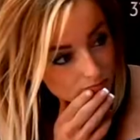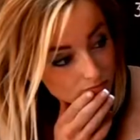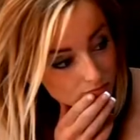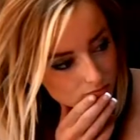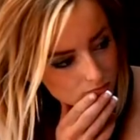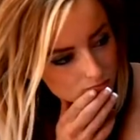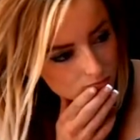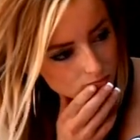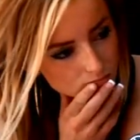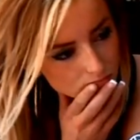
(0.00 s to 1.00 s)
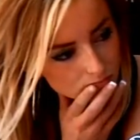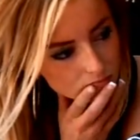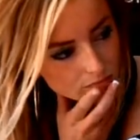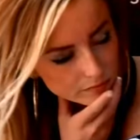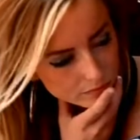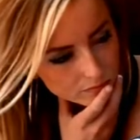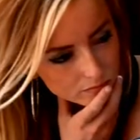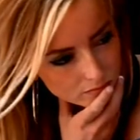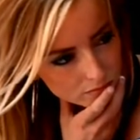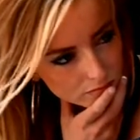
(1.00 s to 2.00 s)

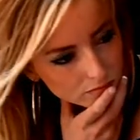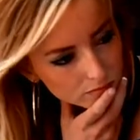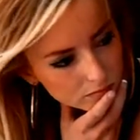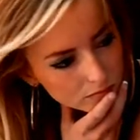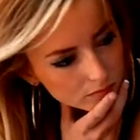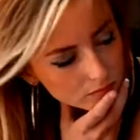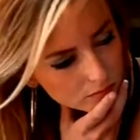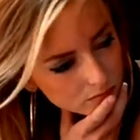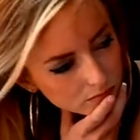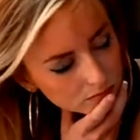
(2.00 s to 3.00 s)
[no speech]